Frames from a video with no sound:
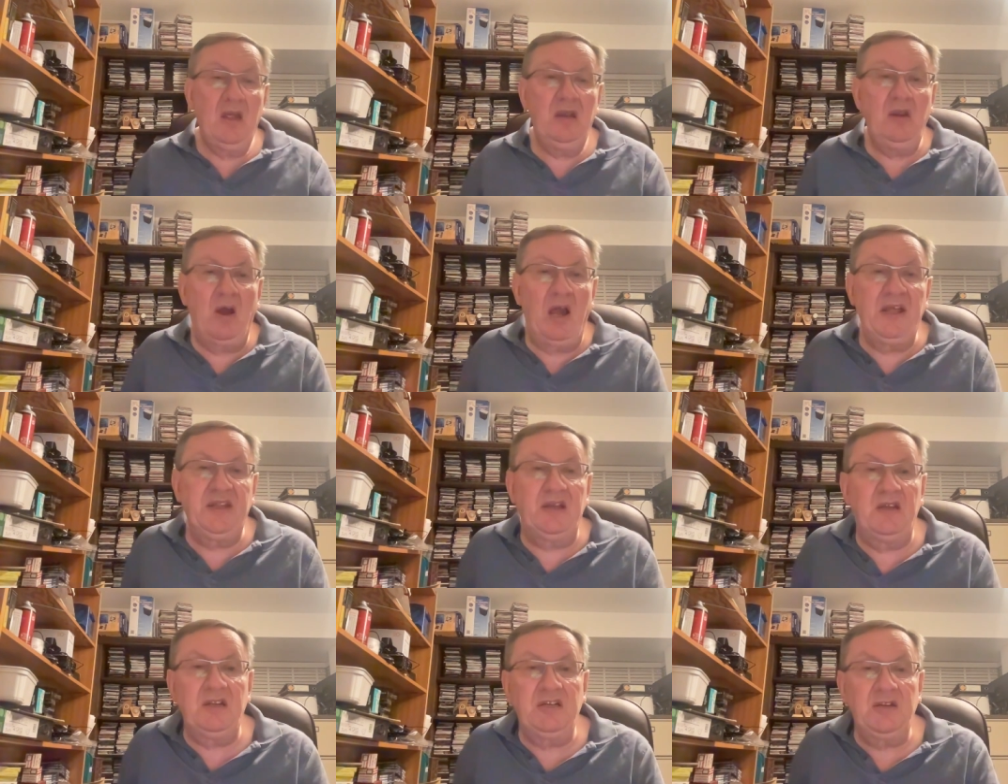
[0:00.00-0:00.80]

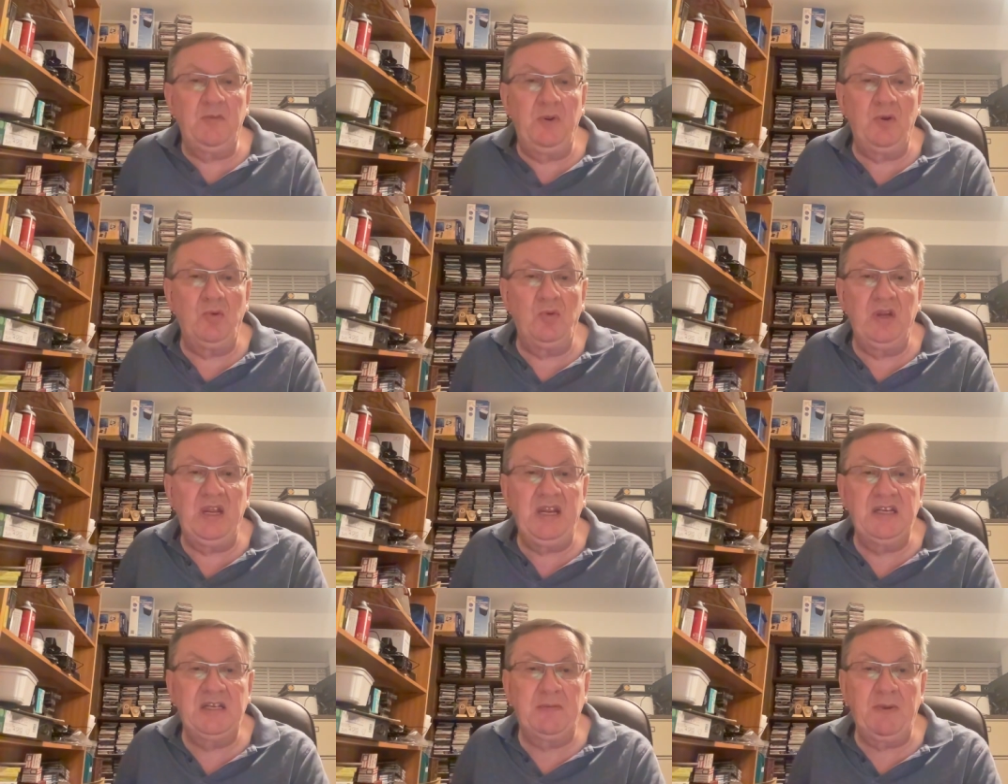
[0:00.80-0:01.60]
Neither do we all
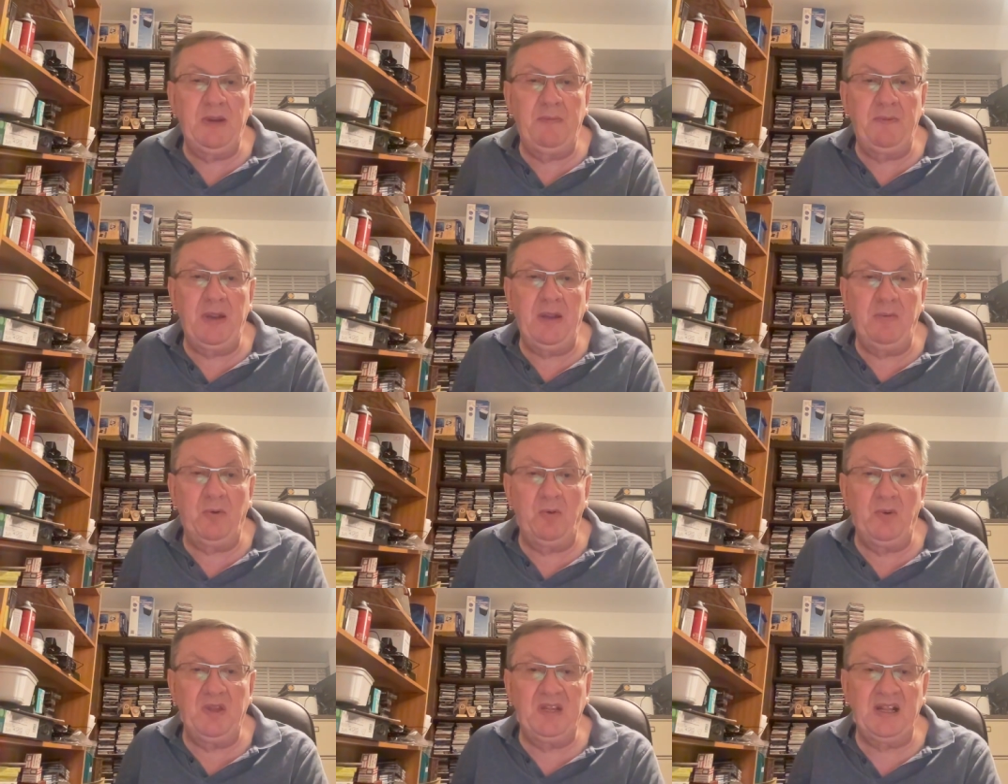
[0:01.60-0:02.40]
need to be
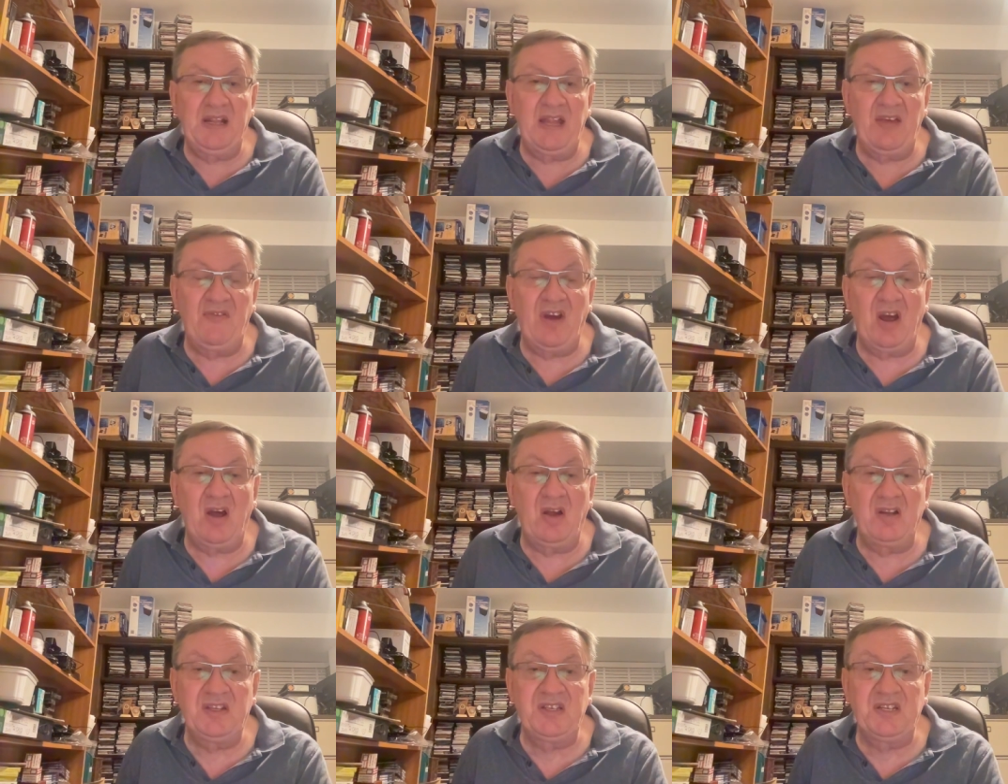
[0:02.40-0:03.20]
people with clever
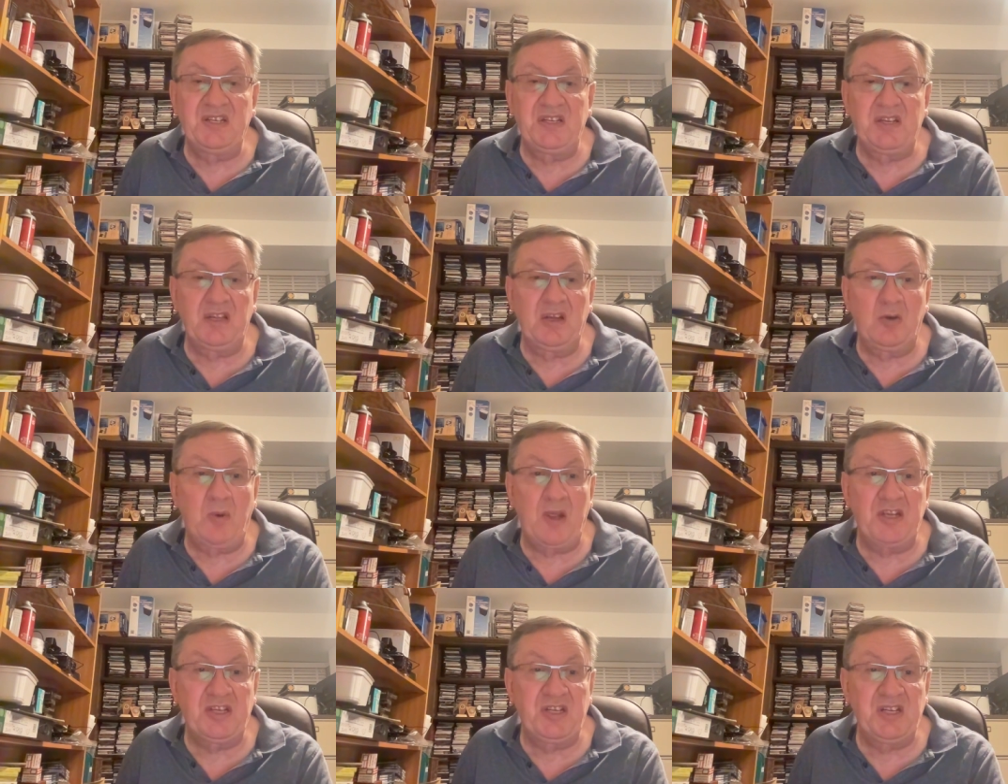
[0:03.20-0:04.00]
answers to the
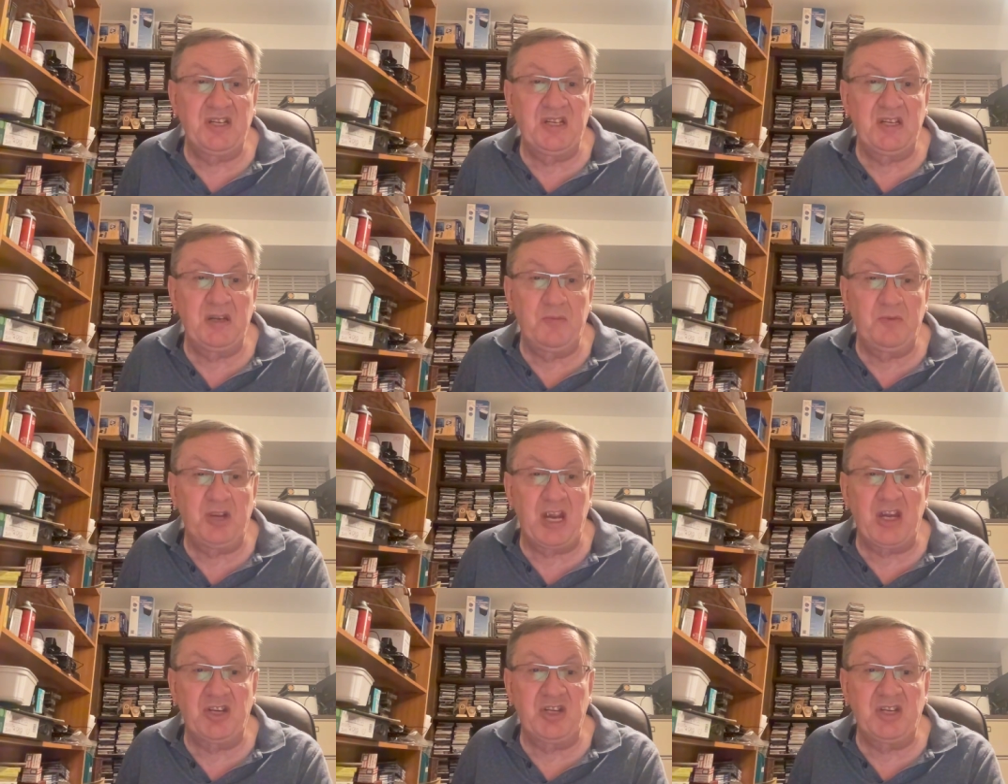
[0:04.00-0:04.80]
questions and
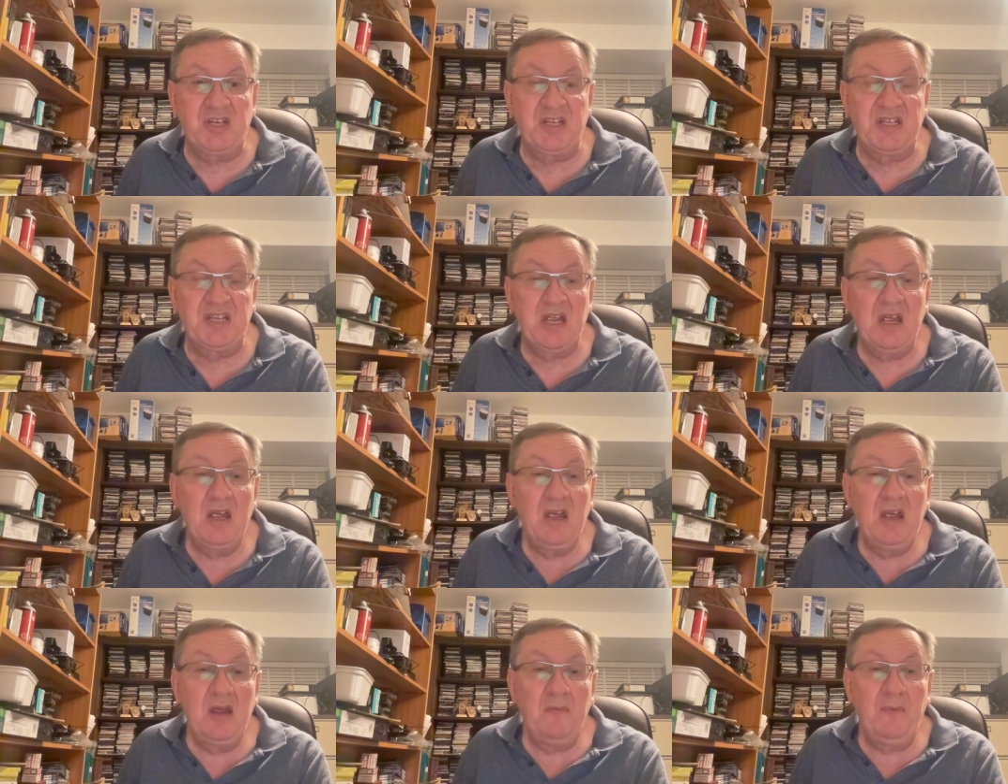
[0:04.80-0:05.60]
objections
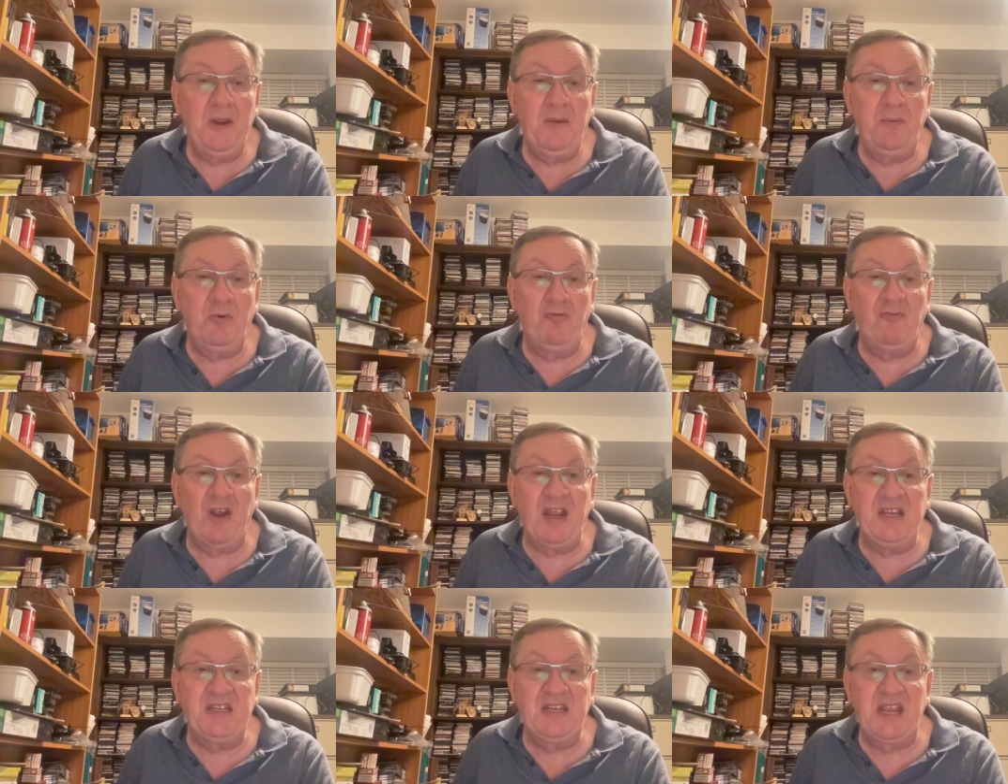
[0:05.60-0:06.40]
people
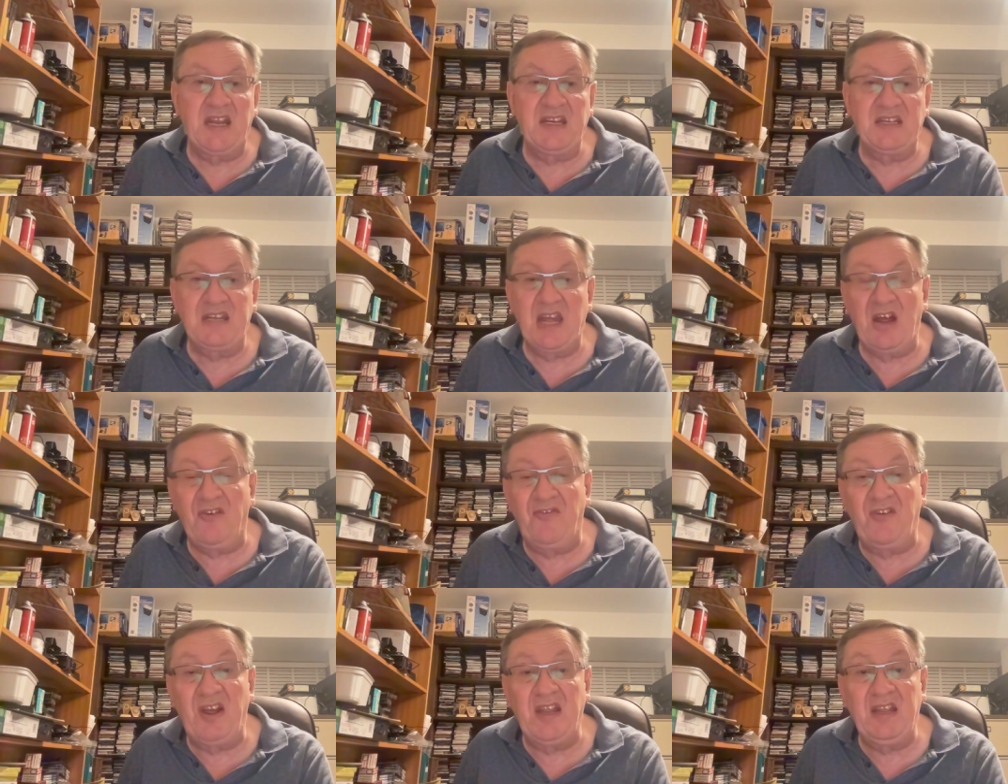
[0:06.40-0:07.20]
raise against our
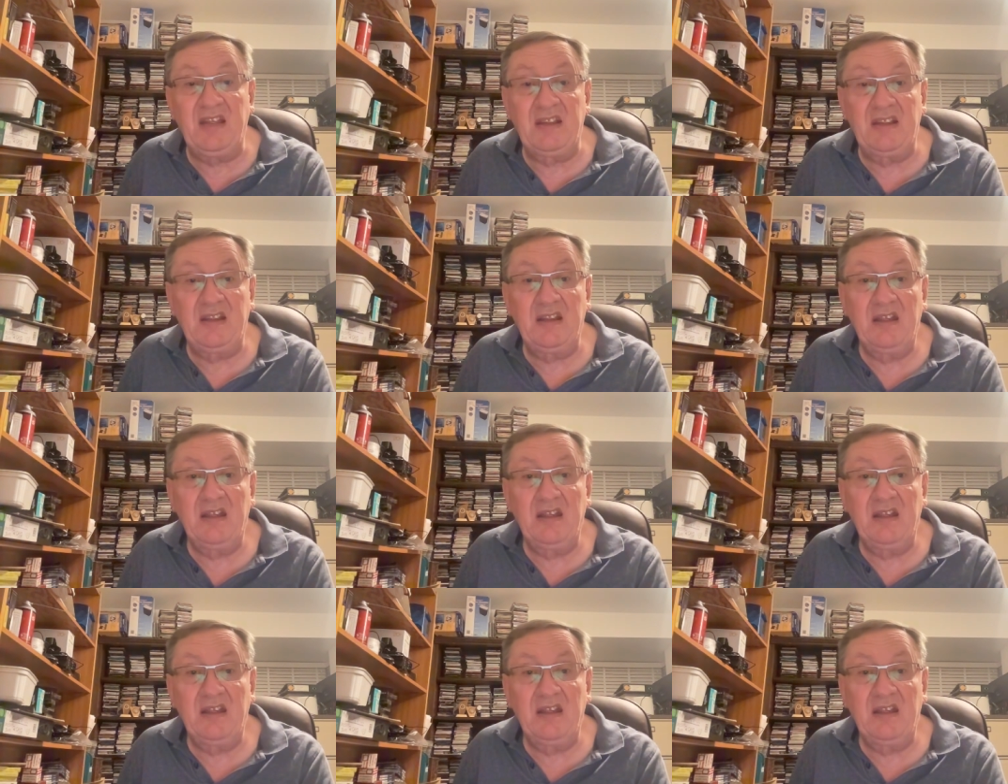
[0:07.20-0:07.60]
faith.